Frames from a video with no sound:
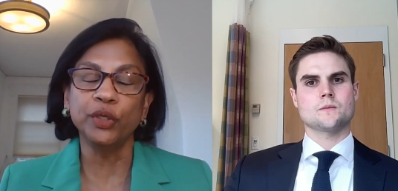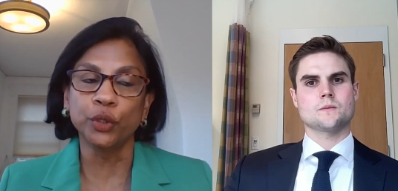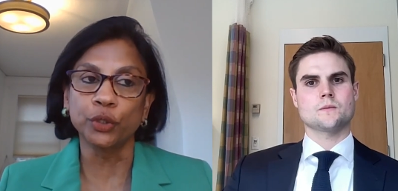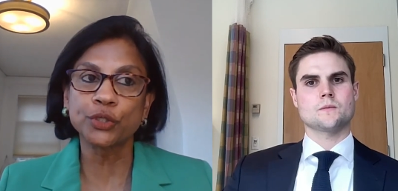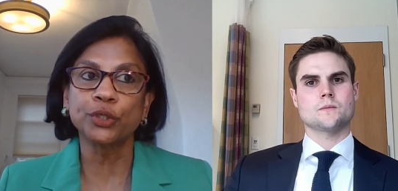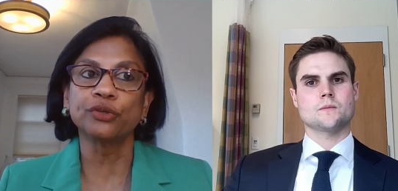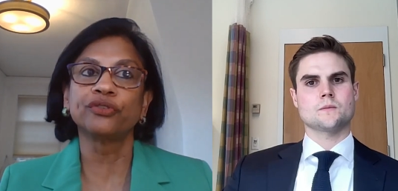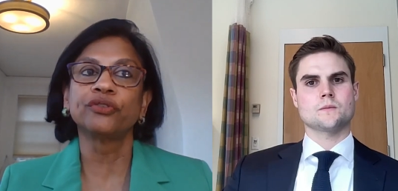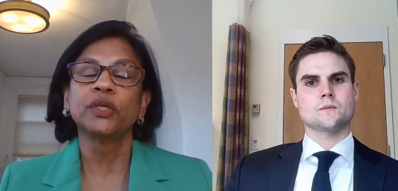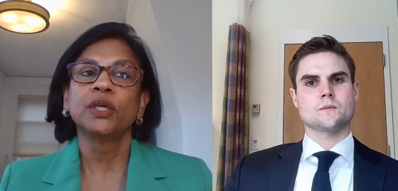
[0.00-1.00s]
Speaker 1: you know, sort of
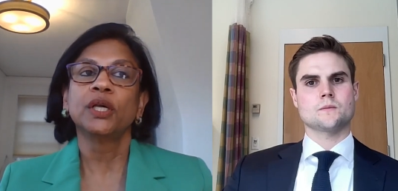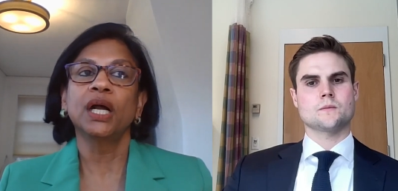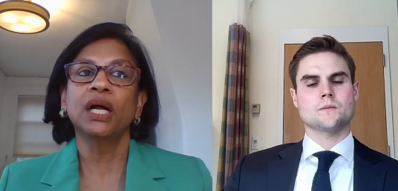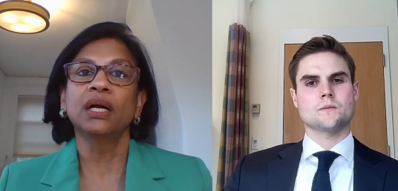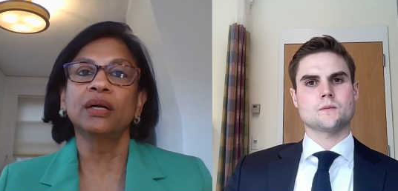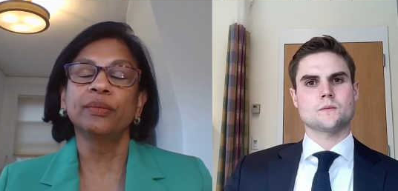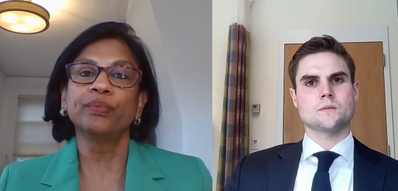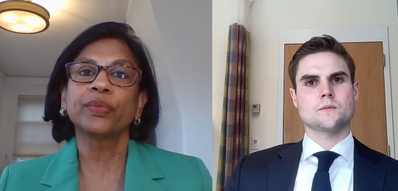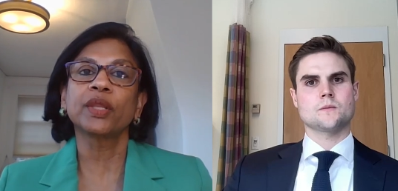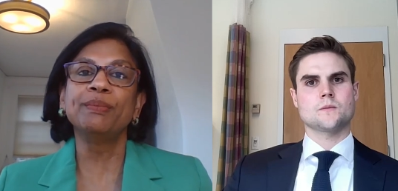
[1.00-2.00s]
um,
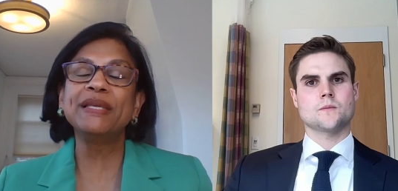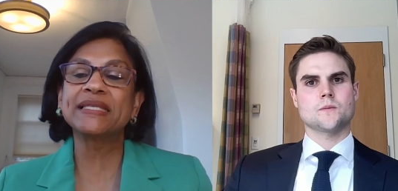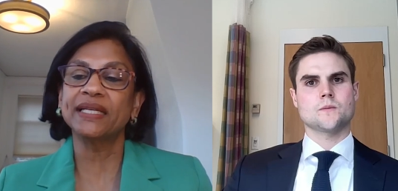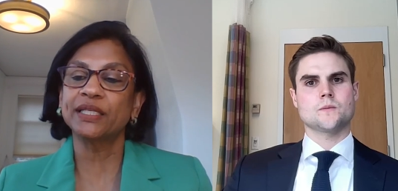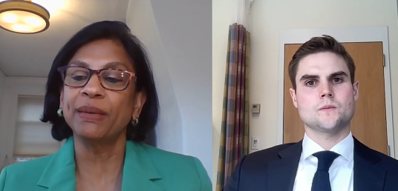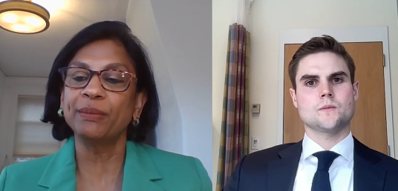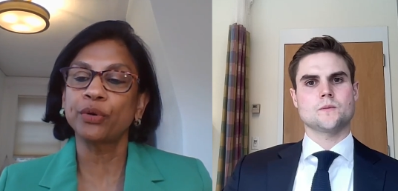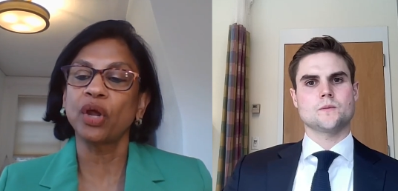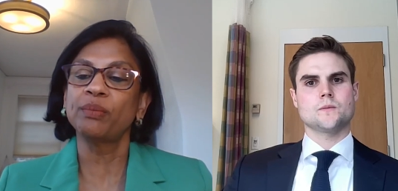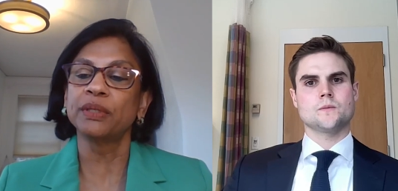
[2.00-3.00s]
beset by
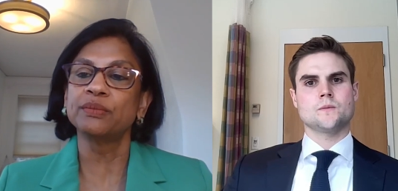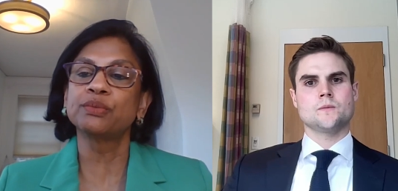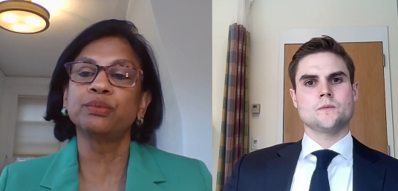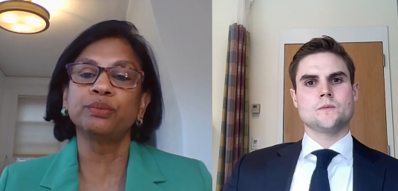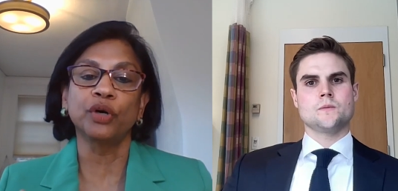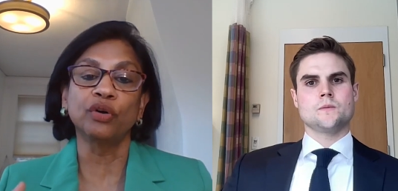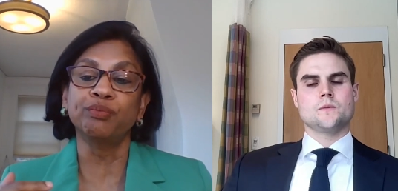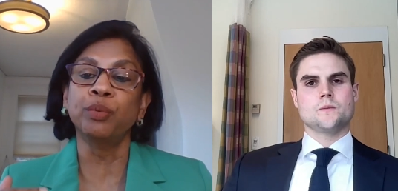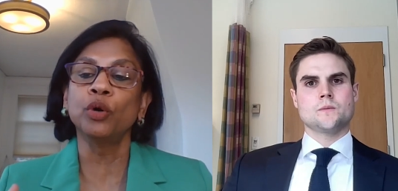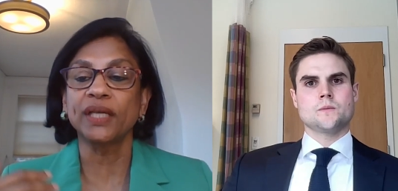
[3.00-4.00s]
problems of
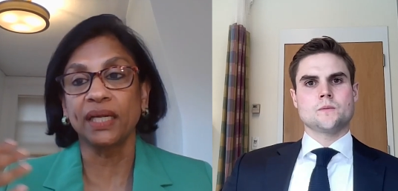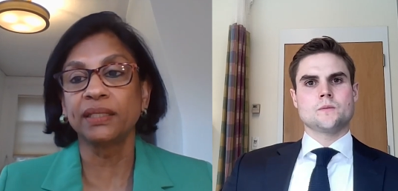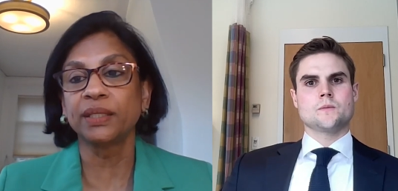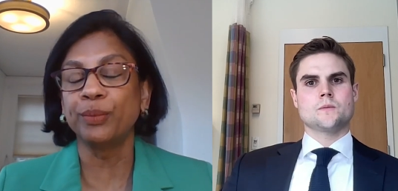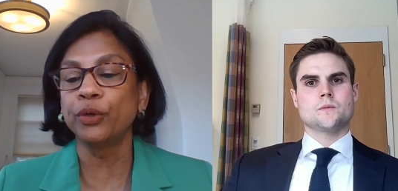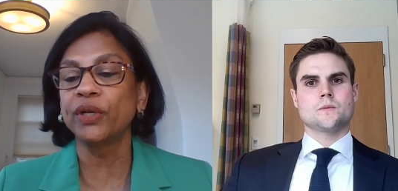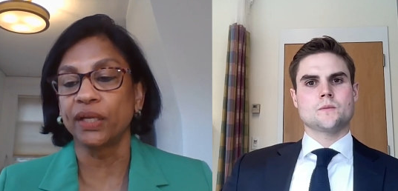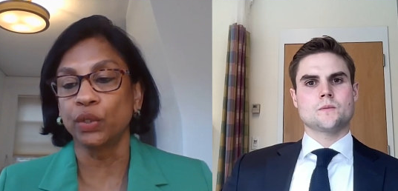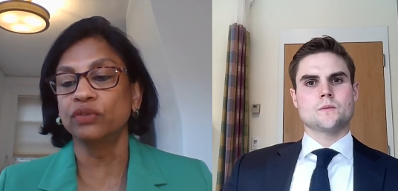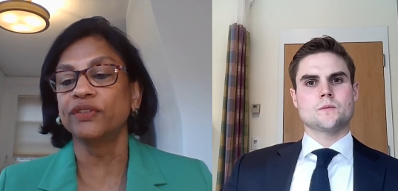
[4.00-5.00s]
both
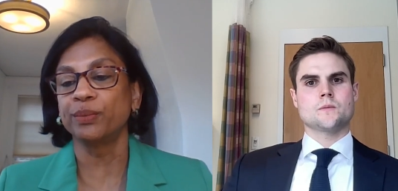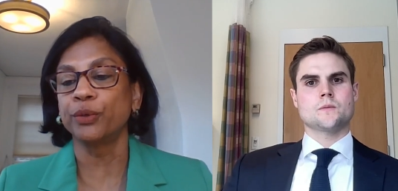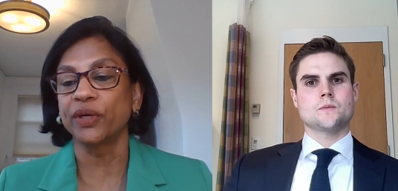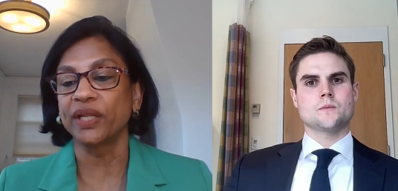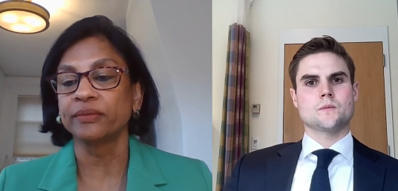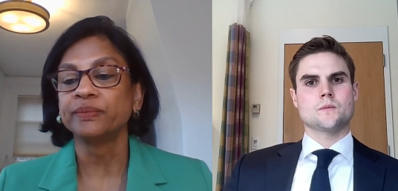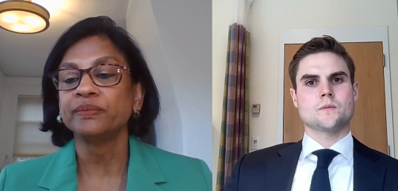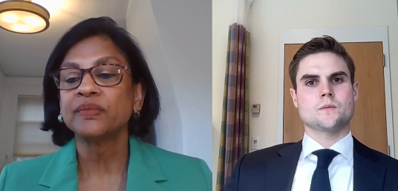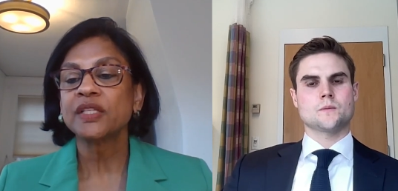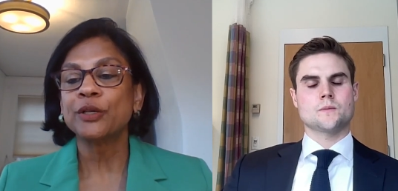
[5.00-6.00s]
underreporting and overreporting.
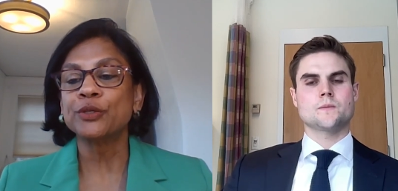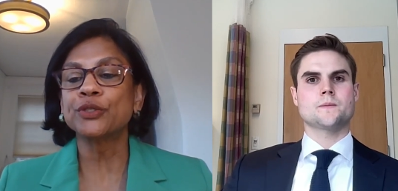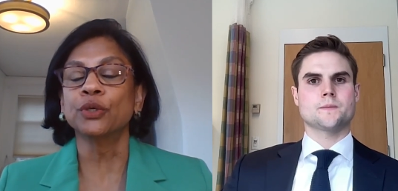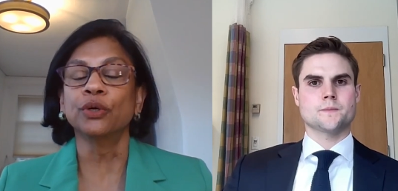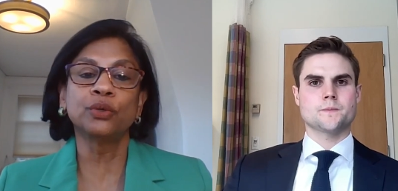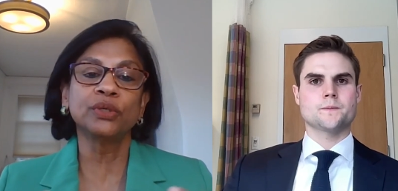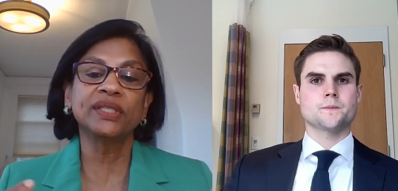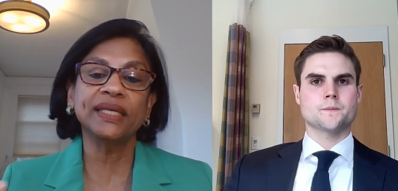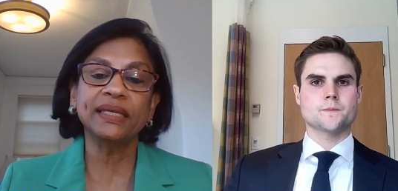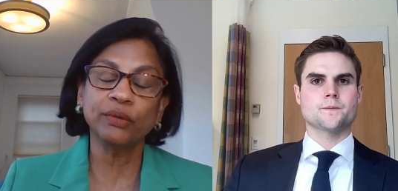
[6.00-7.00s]
So could
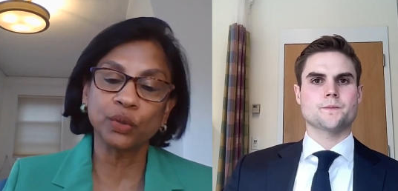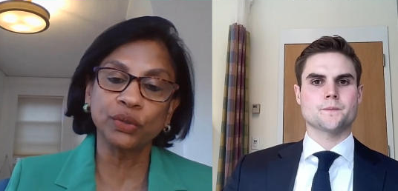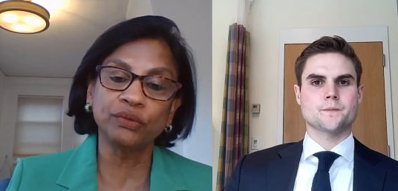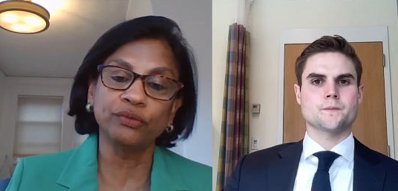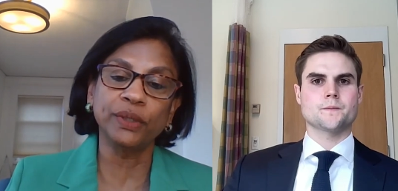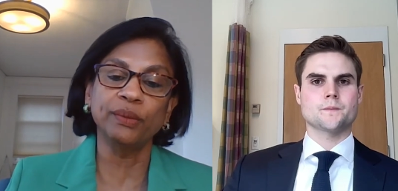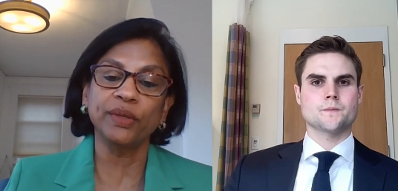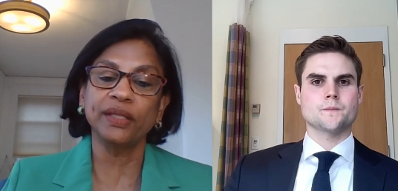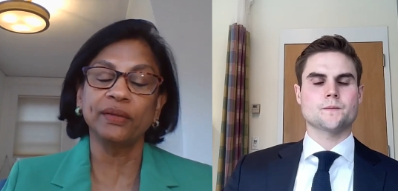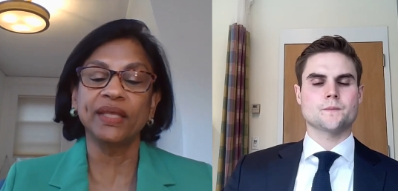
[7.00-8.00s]
they could
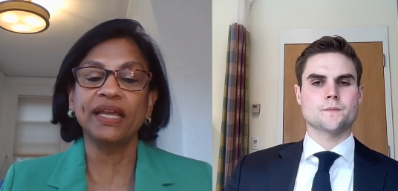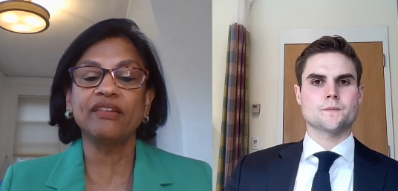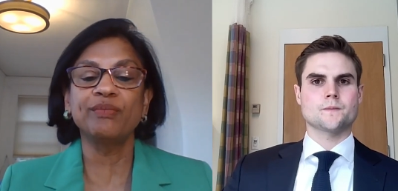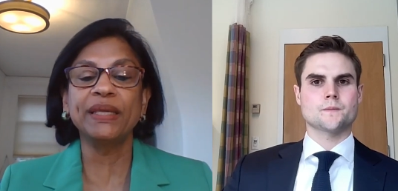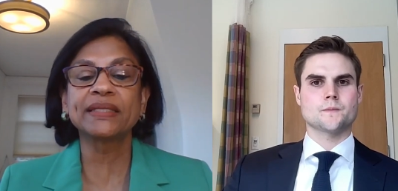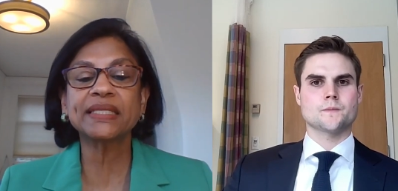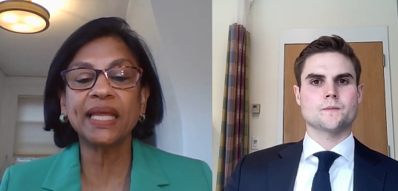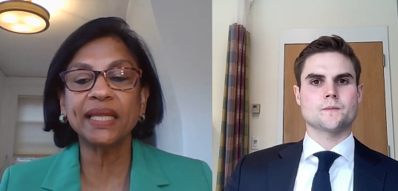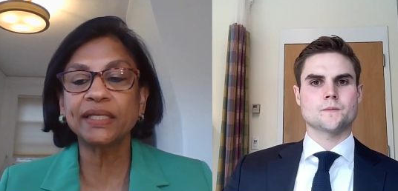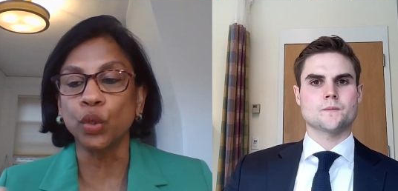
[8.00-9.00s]
uh, there have been
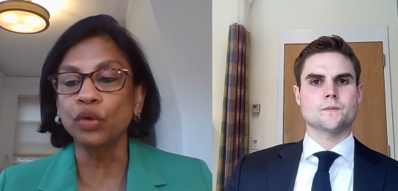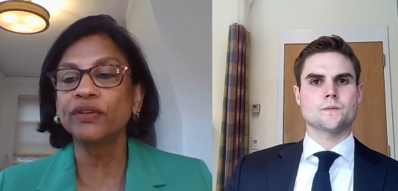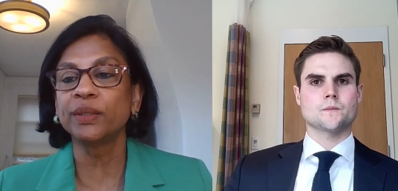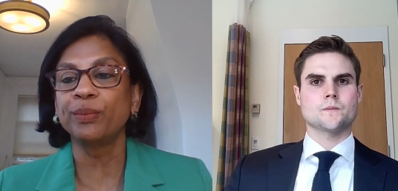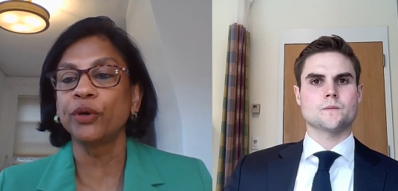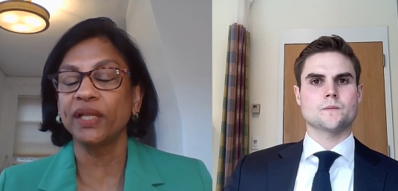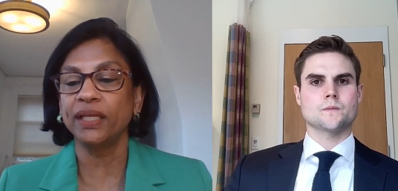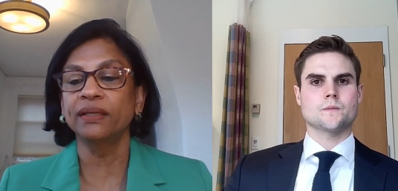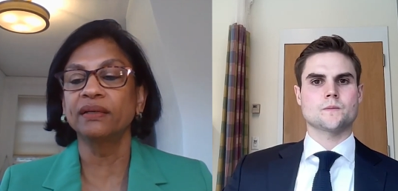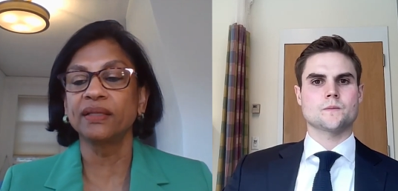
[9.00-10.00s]
slight
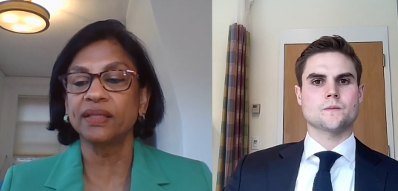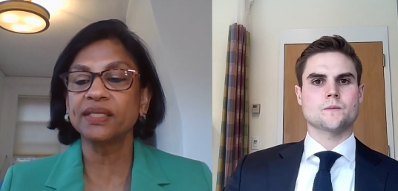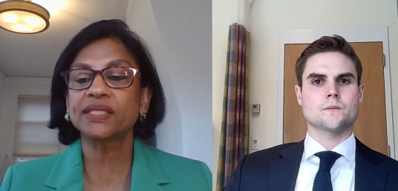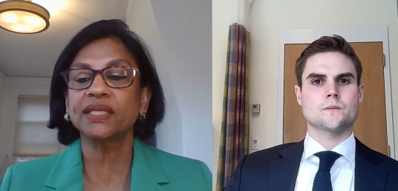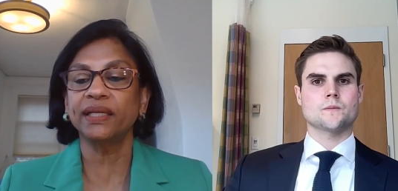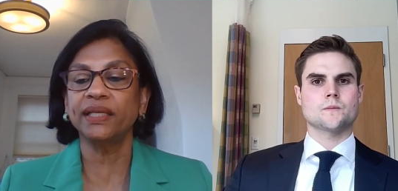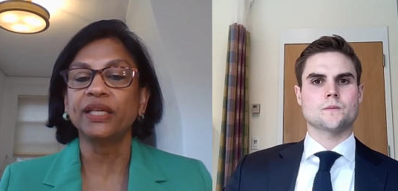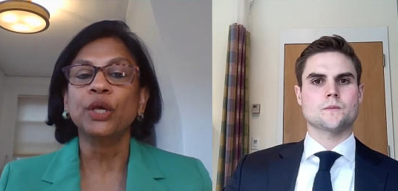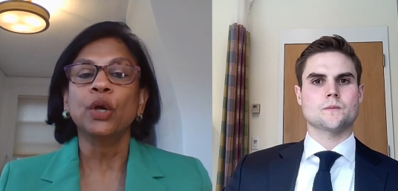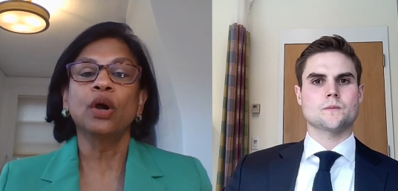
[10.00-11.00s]
overreporting here in this study
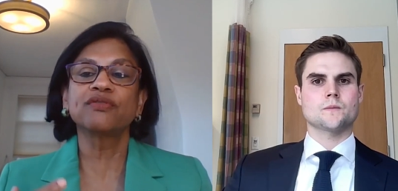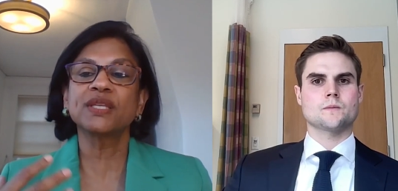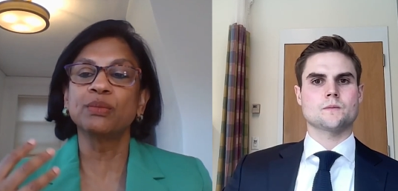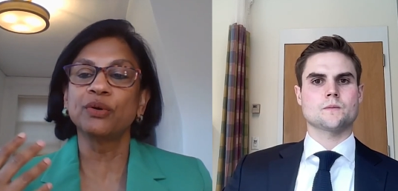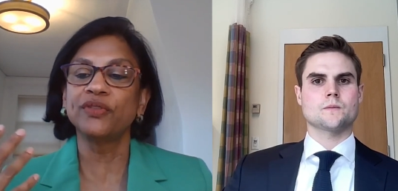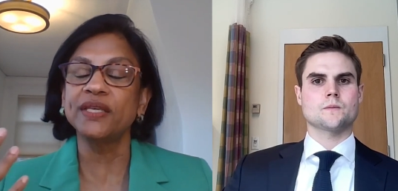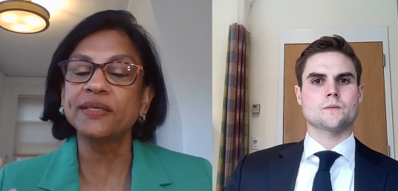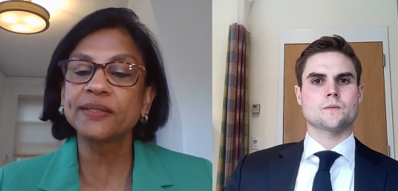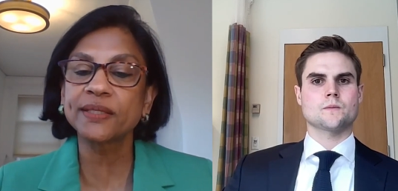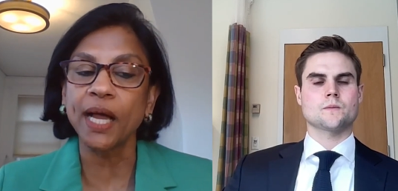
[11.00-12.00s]
of some of these